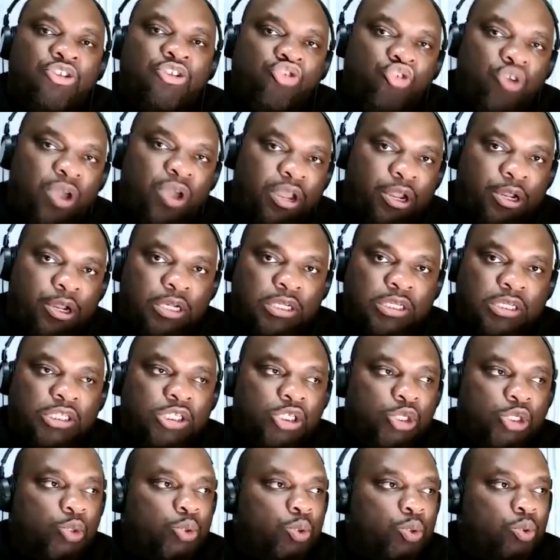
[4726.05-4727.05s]
or sending
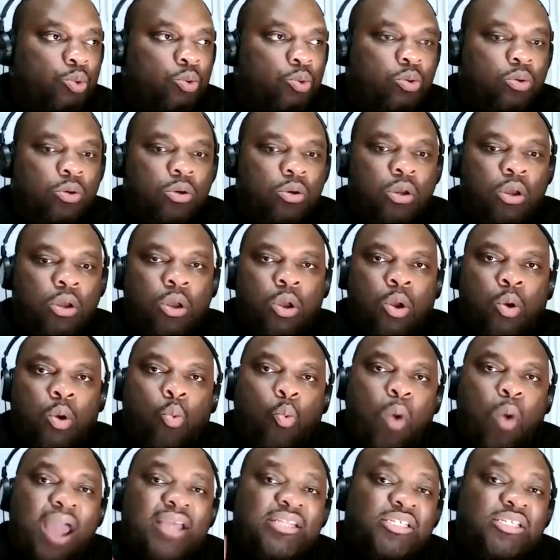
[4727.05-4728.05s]
triggers to
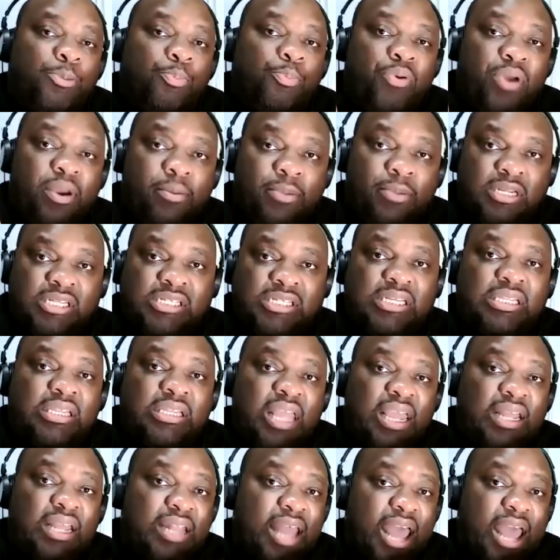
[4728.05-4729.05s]
white
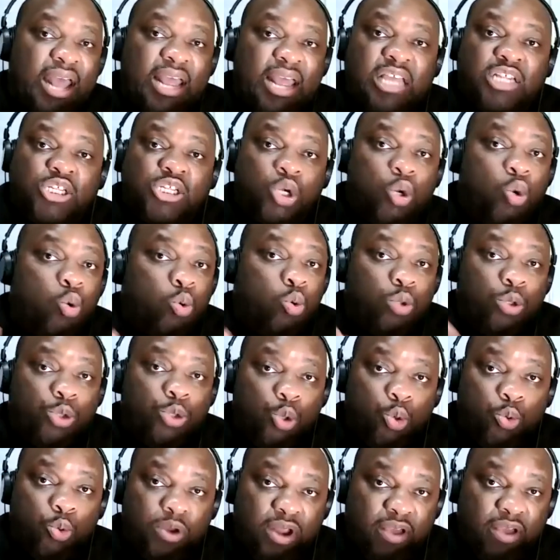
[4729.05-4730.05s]
supremacists to think that
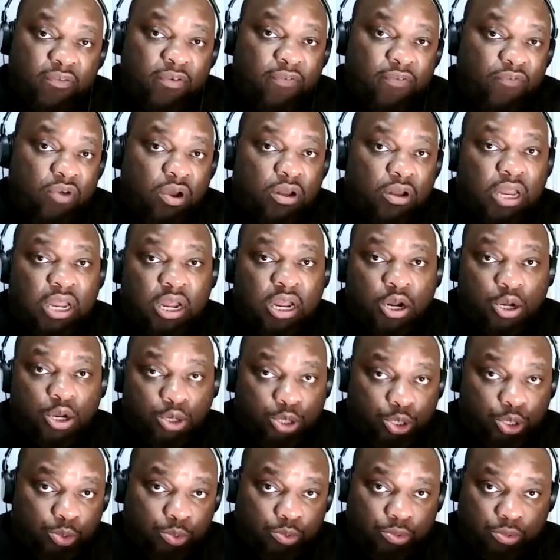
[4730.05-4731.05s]
it's cool to do whatever the
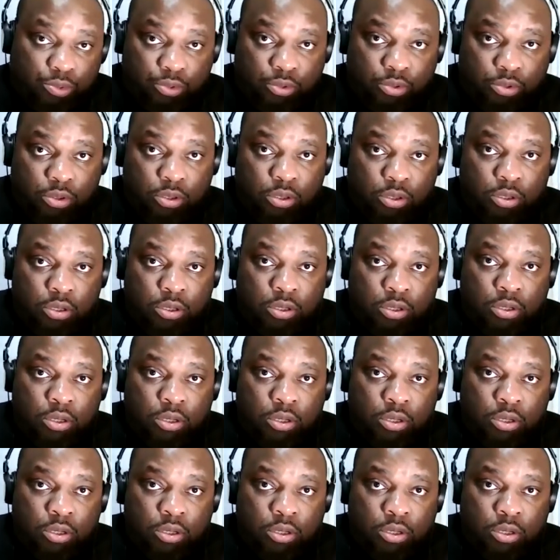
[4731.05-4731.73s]
fuck they're gonna do.